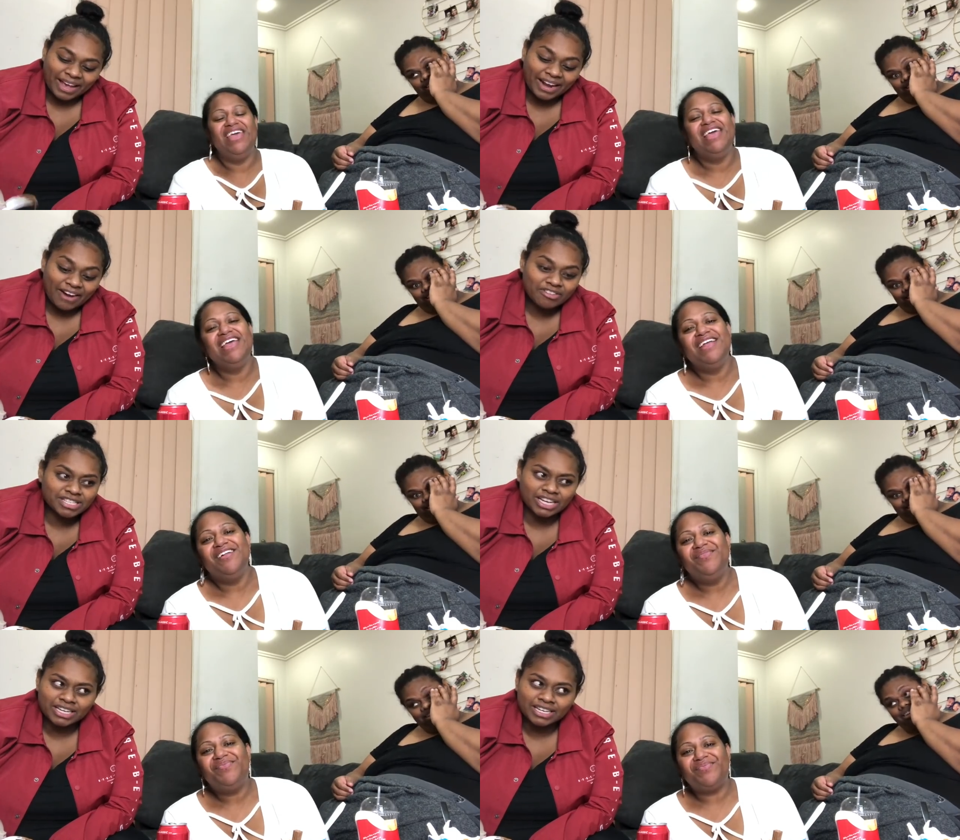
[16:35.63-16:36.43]
Speaker 1: And
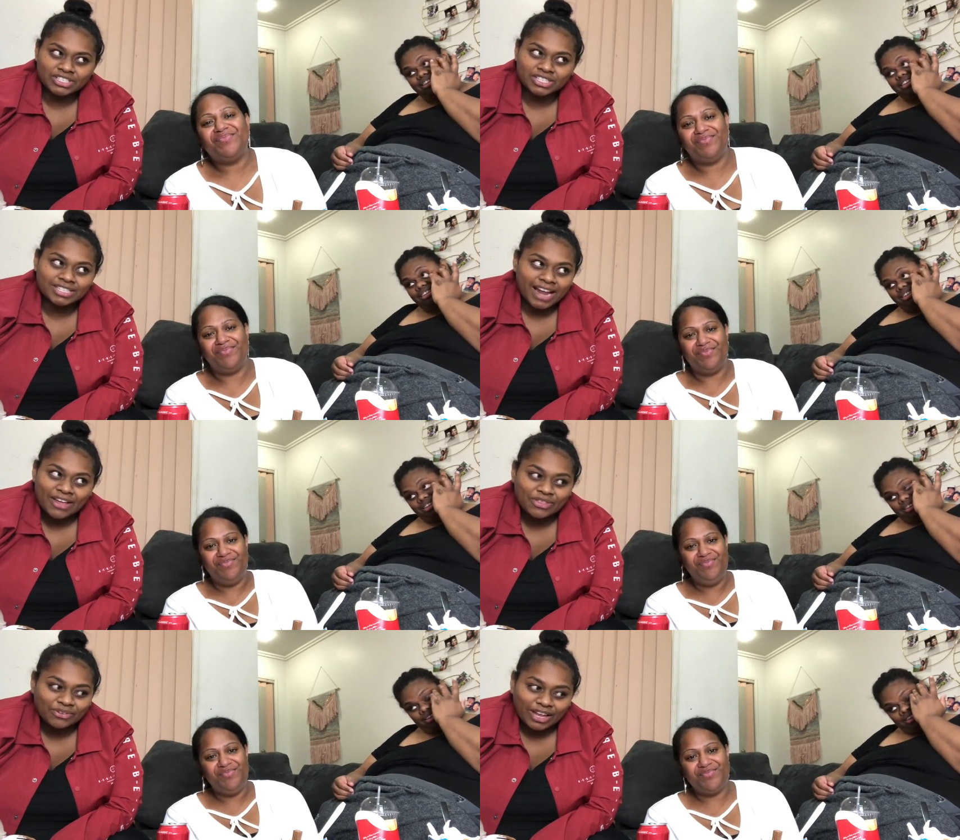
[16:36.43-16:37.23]
everyone's like, it's just
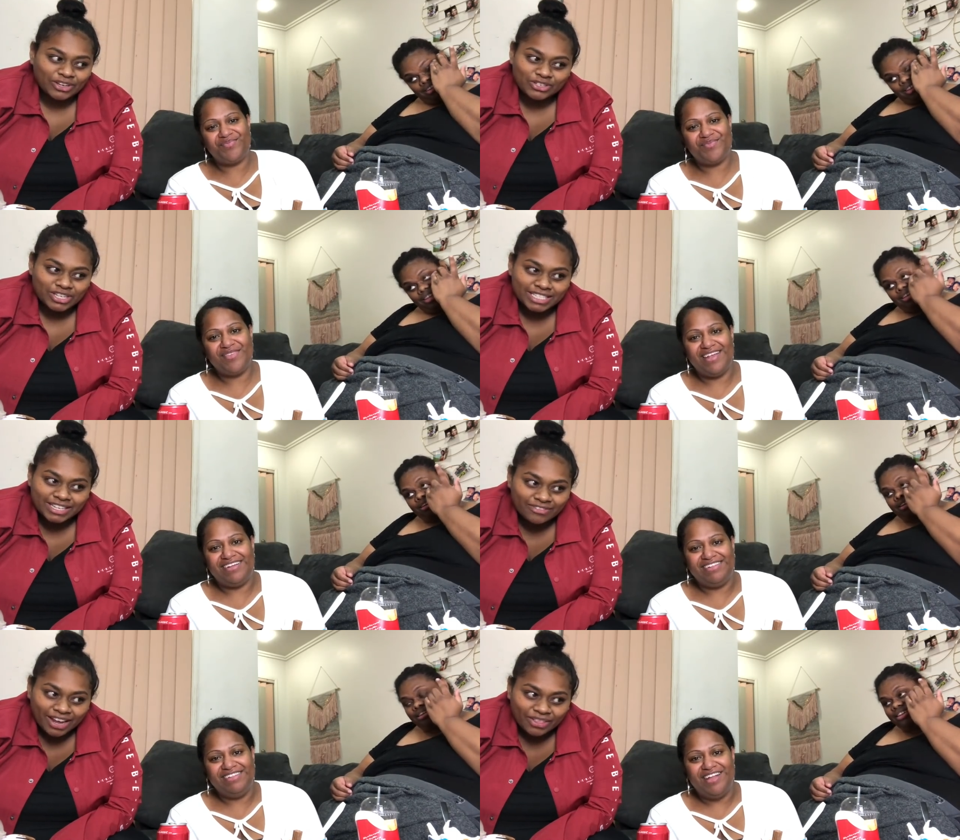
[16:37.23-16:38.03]
down the like you just
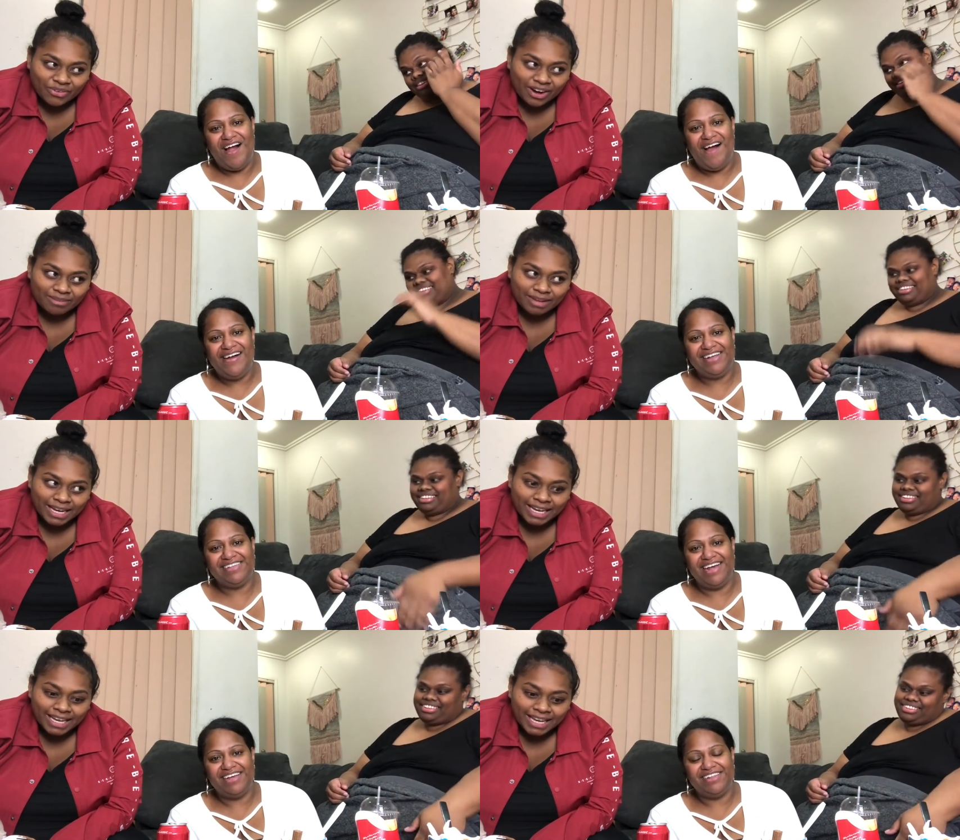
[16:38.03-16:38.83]
live down the road.
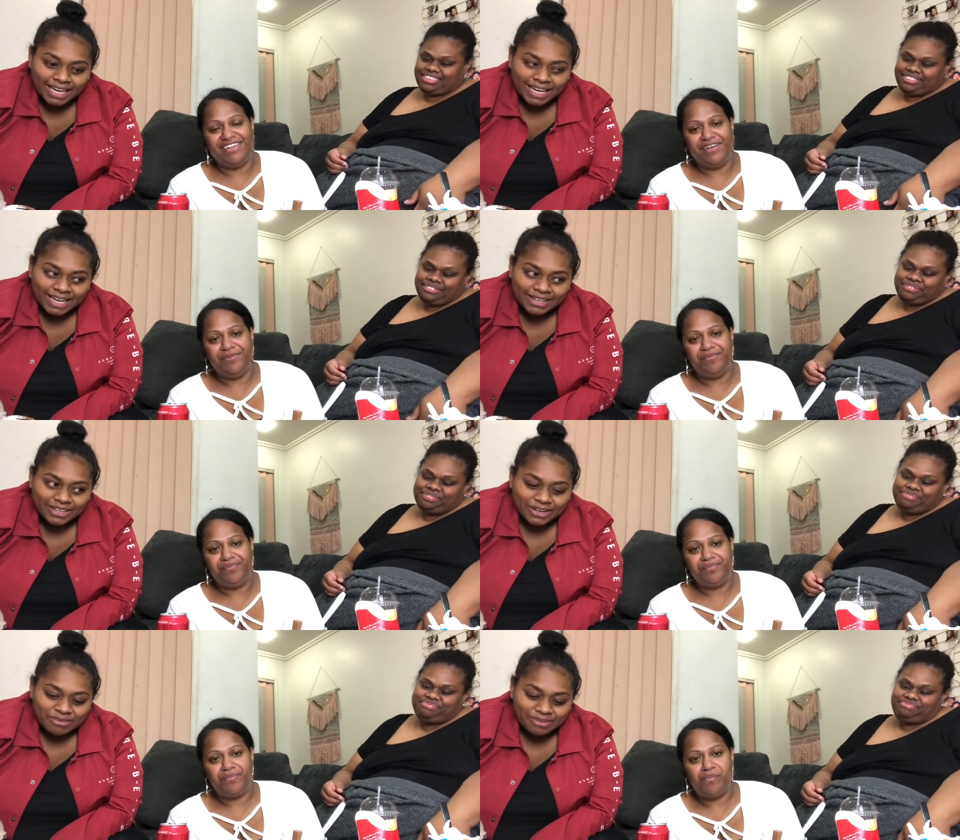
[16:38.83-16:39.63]
Exactly.
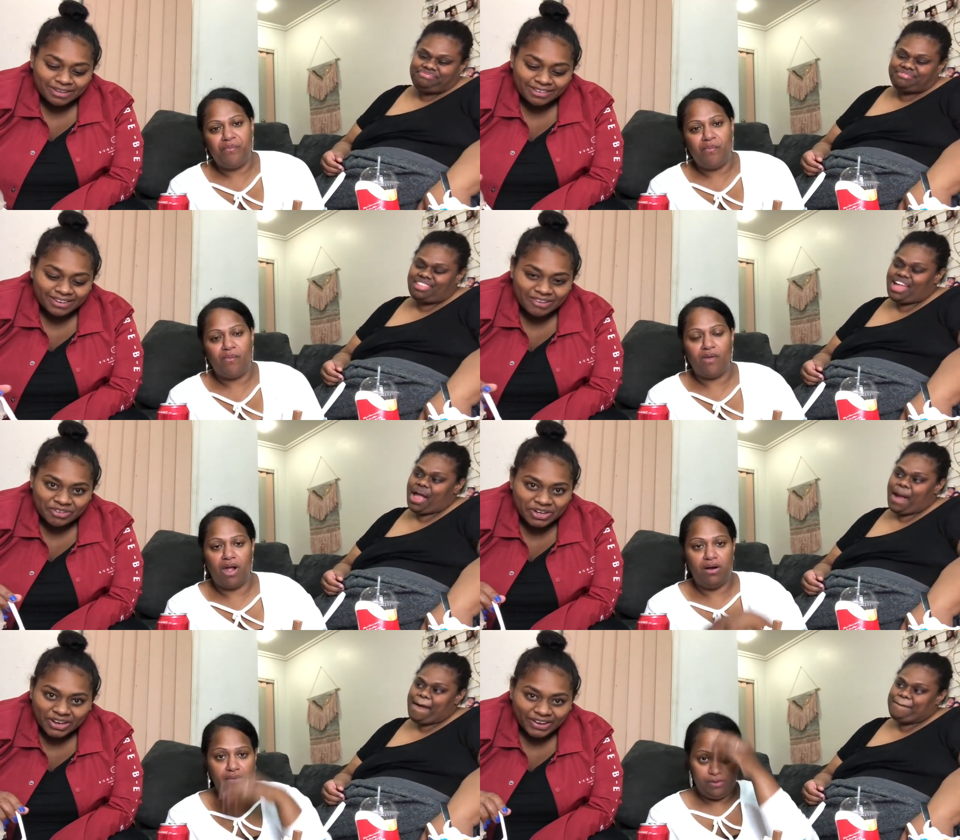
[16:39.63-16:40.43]
Like, you know, but you
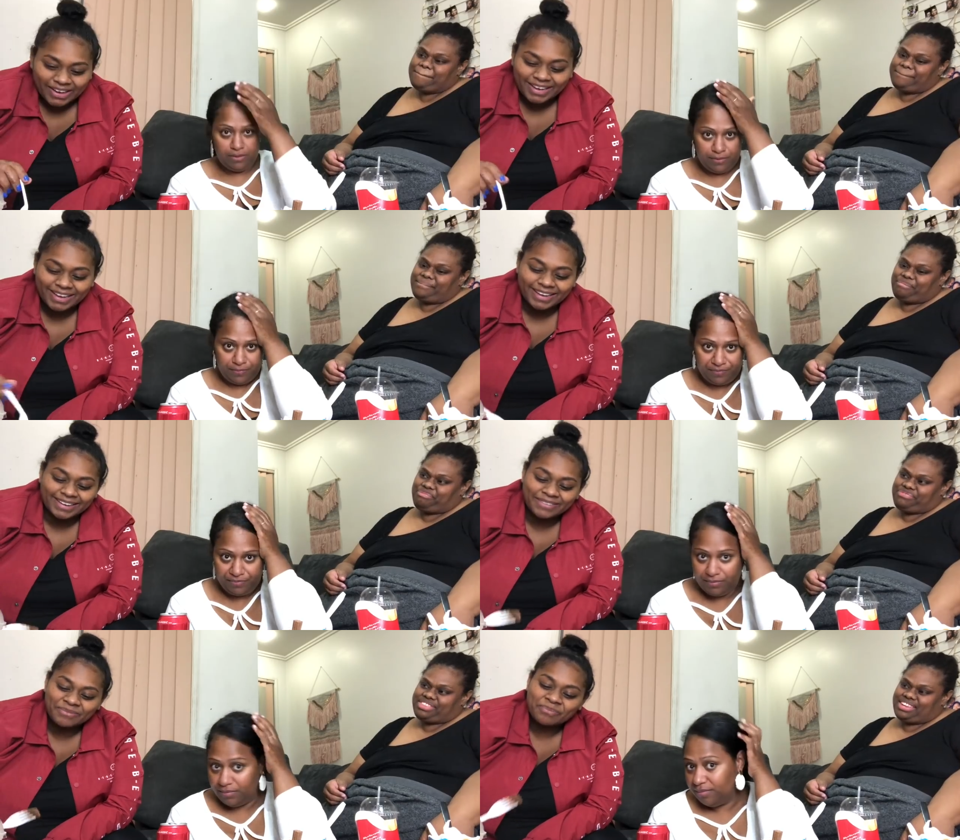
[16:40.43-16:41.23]
Speaker 2: never know.
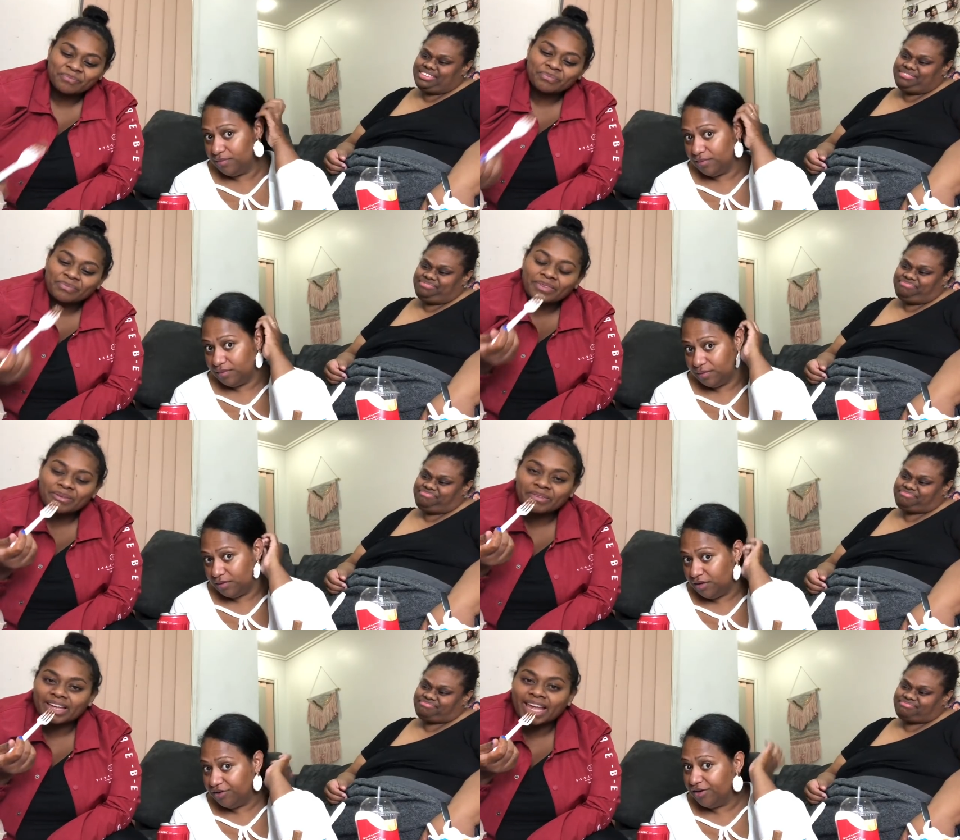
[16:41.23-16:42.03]

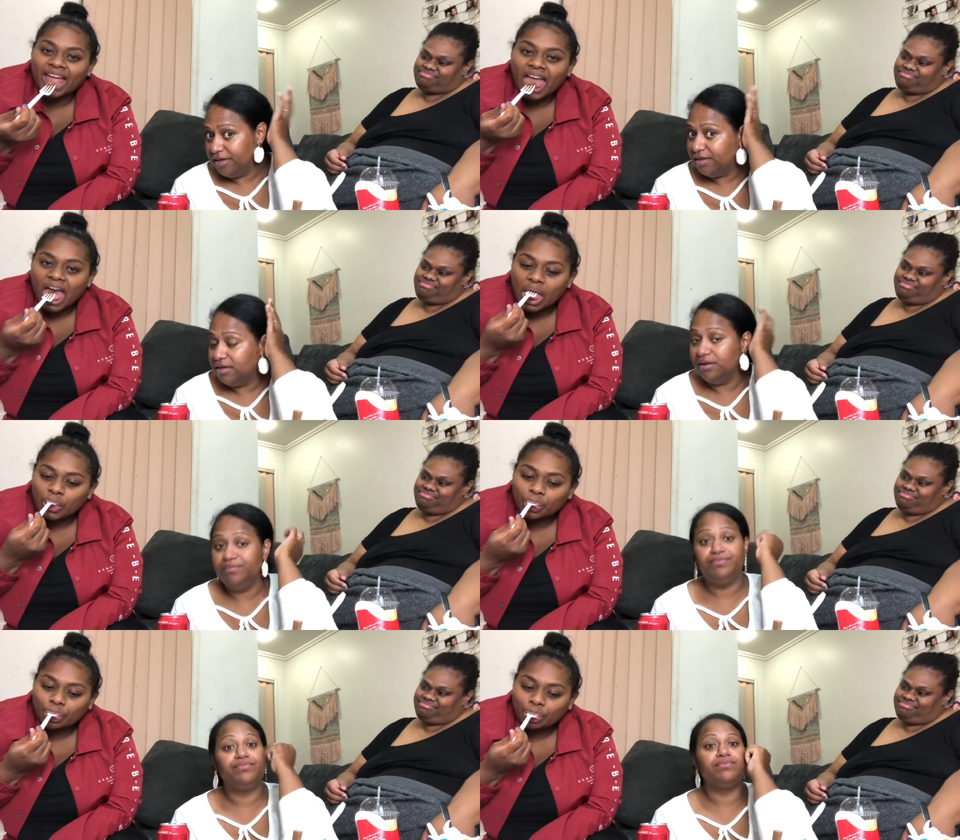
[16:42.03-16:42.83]
Gosh, yeah. I need to.
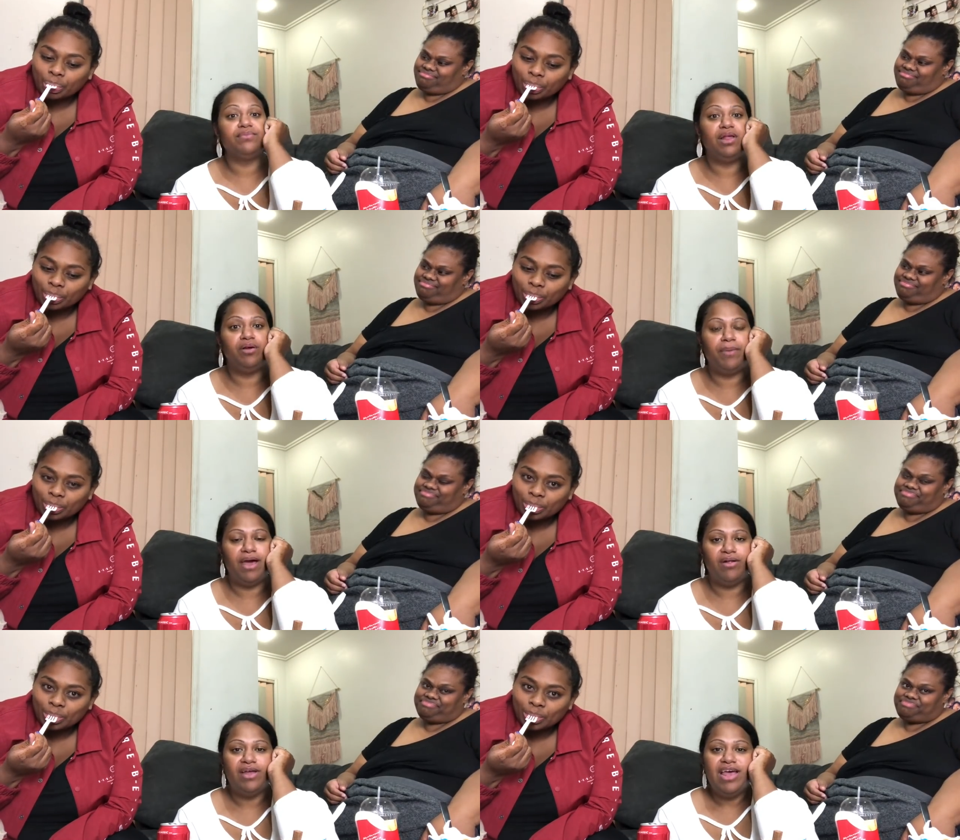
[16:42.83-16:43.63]
I look
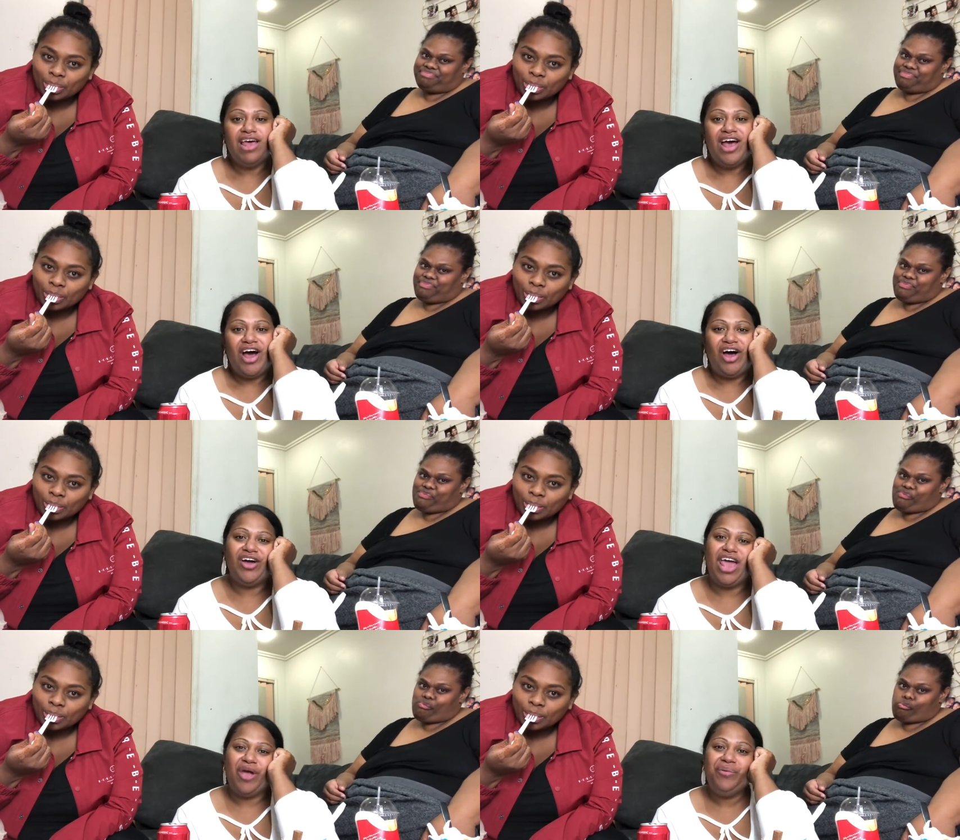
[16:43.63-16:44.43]
pale.
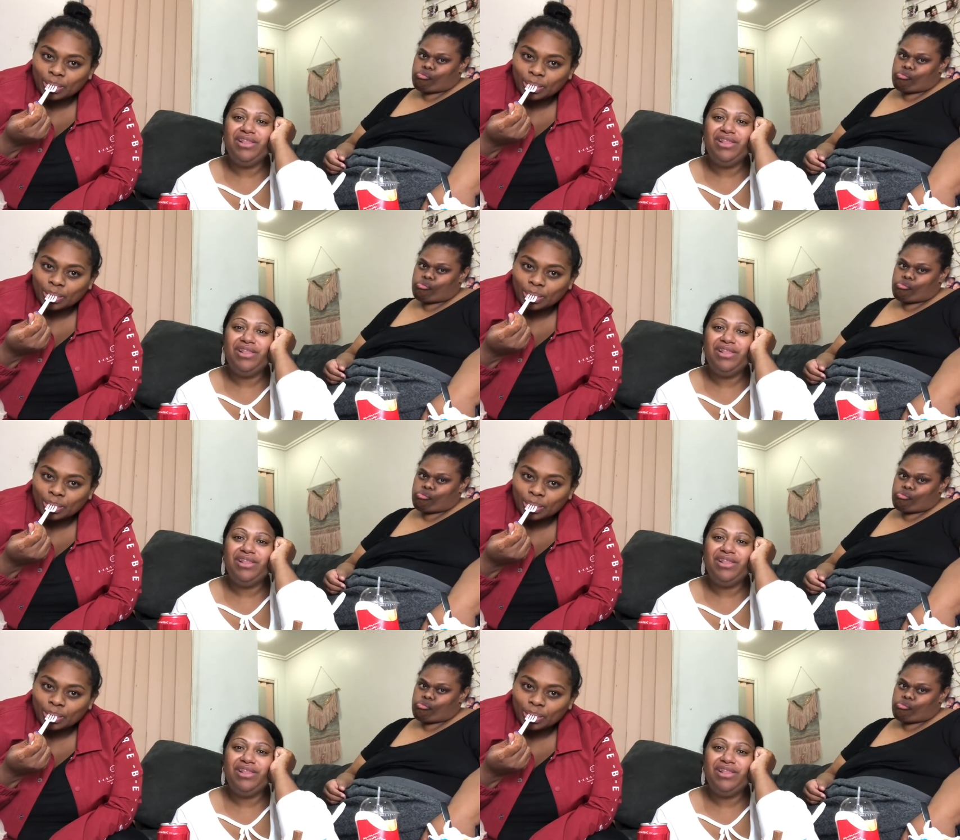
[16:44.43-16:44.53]
Okay,